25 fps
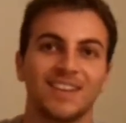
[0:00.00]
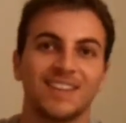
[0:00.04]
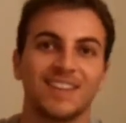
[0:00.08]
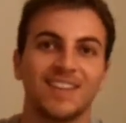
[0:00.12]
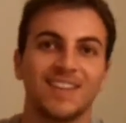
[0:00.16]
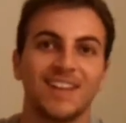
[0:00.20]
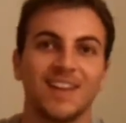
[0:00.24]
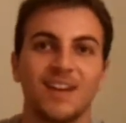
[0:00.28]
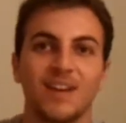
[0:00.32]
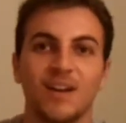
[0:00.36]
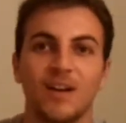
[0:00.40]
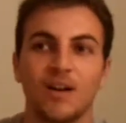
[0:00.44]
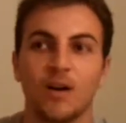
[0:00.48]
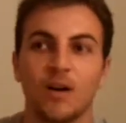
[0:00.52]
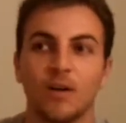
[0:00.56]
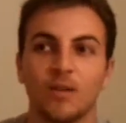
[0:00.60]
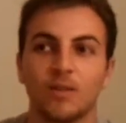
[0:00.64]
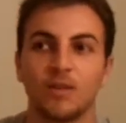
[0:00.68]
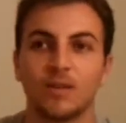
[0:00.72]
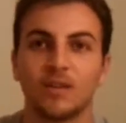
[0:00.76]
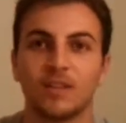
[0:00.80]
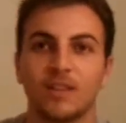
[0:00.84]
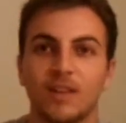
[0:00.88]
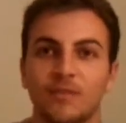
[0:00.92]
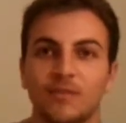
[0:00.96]
Oh, look
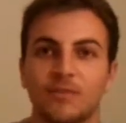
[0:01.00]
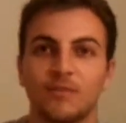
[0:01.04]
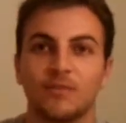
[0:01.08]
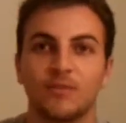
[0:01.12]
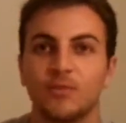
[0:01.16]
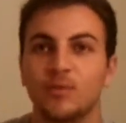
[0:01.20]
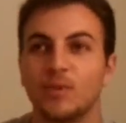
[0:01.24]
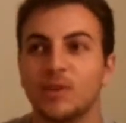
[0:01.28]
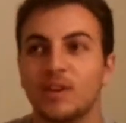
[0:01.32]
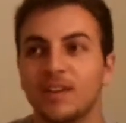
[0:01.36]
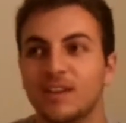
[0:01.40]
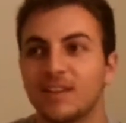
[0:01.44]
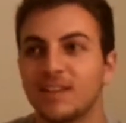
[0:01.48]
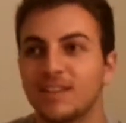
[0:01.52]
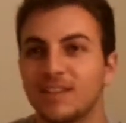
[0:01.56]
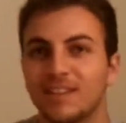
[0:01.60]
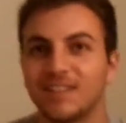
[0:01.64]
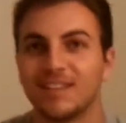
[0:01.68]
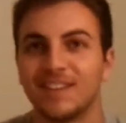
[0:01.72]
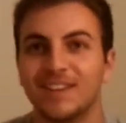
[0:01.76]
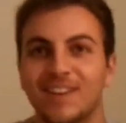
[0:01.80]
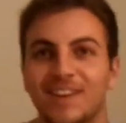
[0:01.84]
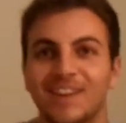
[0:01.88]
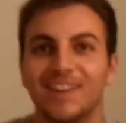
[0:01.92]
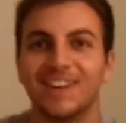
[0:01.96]
at that freak.
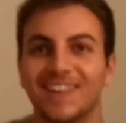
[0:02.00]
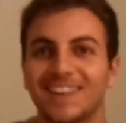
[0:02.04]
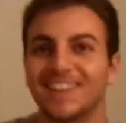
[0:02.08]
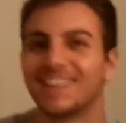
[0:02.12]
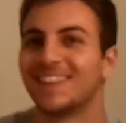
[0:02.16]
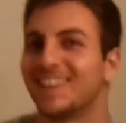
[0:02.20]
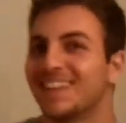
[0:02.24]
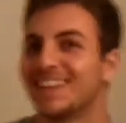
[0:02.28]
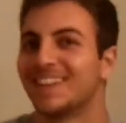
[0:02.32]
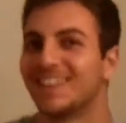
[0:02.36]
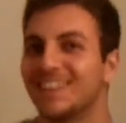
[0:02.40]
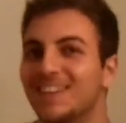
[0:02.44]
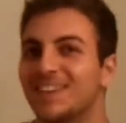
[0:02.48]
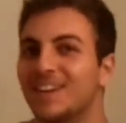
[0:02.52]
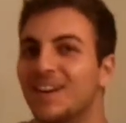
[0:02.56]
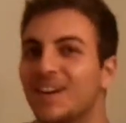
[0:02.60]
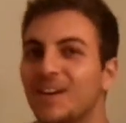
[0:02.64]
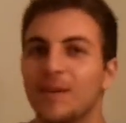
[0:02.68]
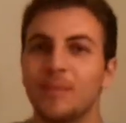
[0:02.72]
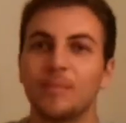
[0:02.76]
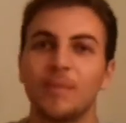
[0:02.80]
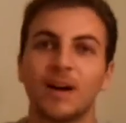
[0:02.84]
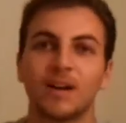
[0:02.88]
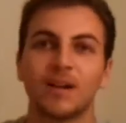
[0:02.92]
I'm